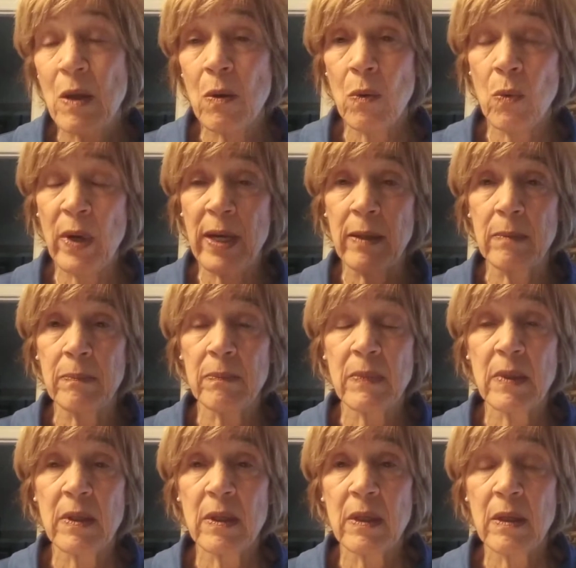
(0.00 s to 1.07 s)
Well,
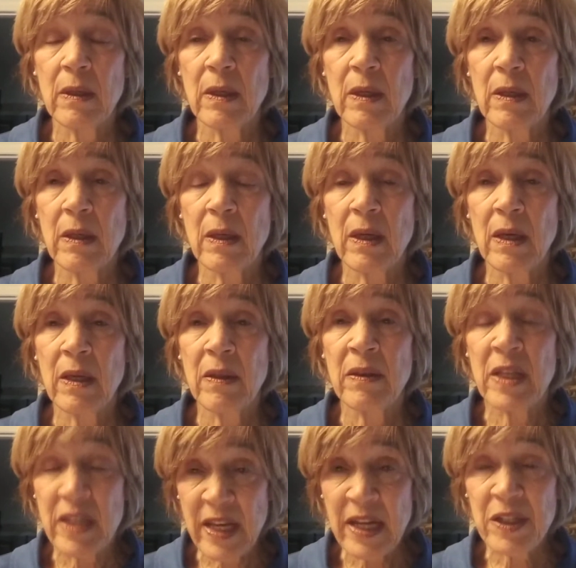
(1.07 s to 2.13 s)
the
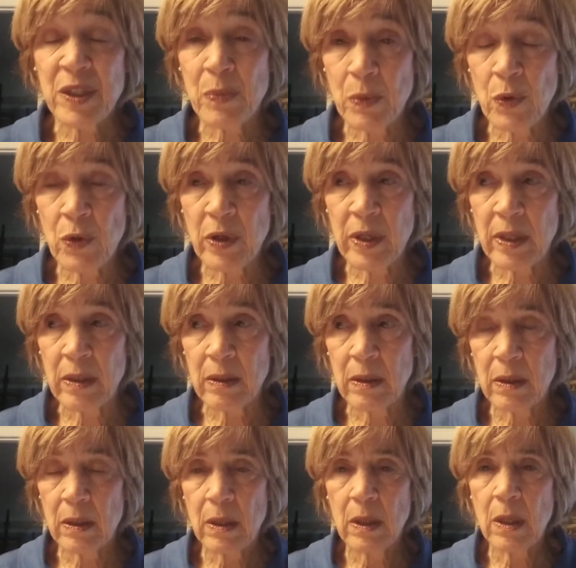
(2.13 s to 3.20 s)
next morning,
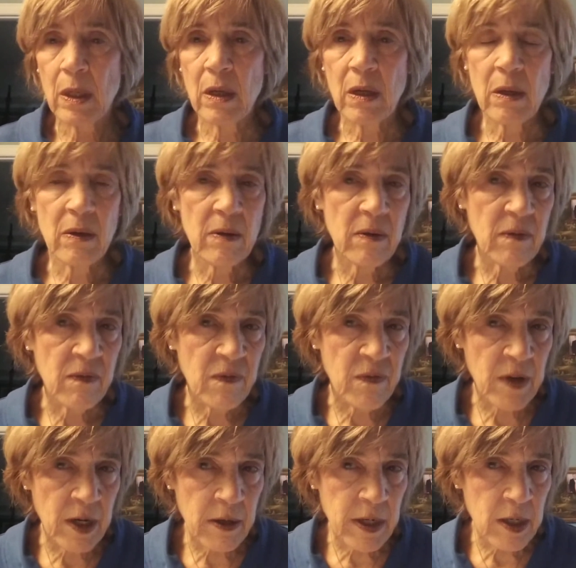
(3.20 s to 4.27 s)

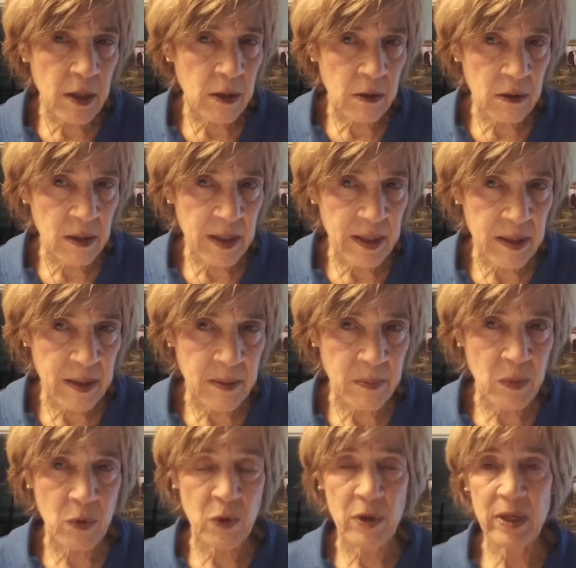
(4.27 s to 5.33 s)
very early in the
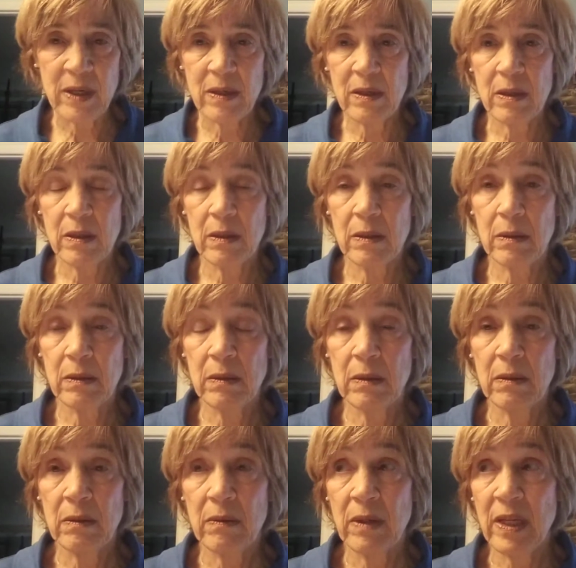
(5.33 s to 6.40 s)
morning,
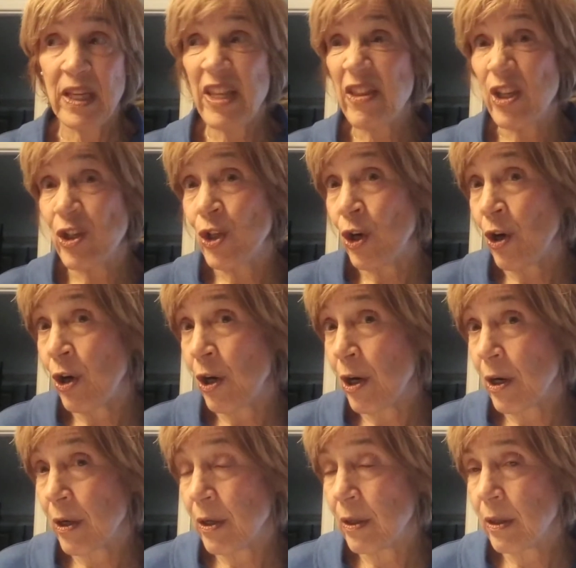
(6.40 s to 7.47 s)
in the
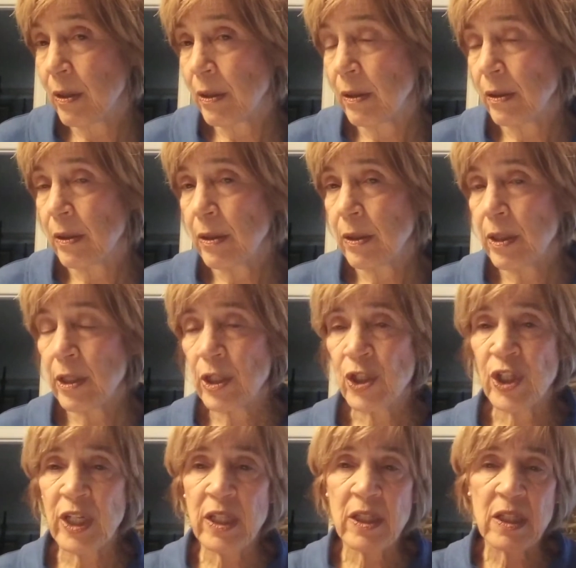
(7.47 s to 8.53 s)
dark,
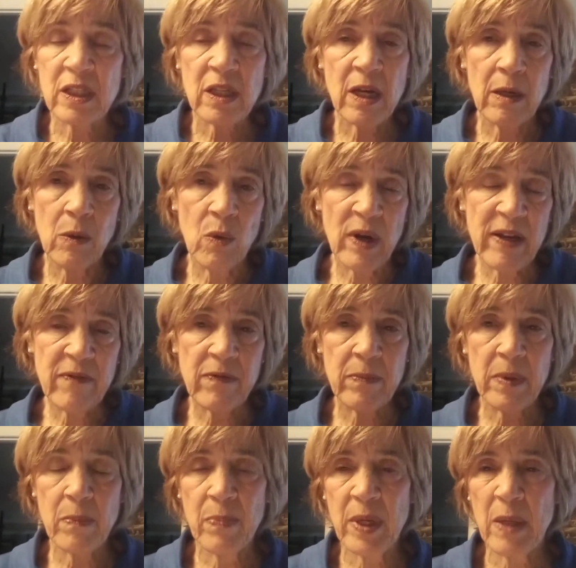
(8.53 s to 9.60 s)
Jesus got away from the
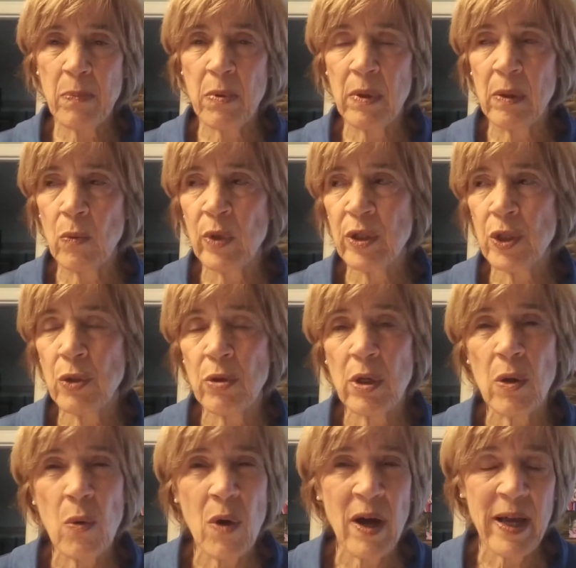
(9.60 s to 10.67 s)
people and went to a
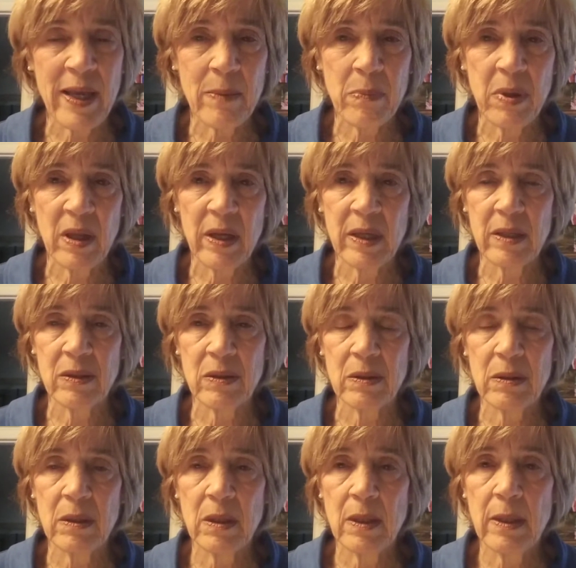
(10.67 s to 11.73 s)
quiet place.
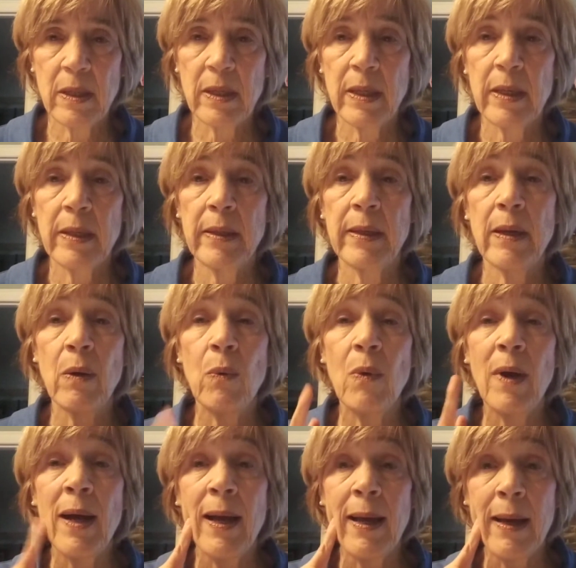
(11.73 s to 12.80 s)
Now,
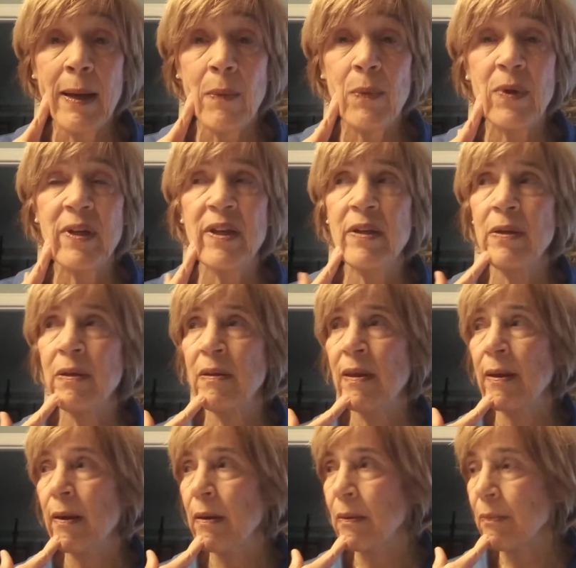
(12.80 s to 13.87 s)
why would he do that?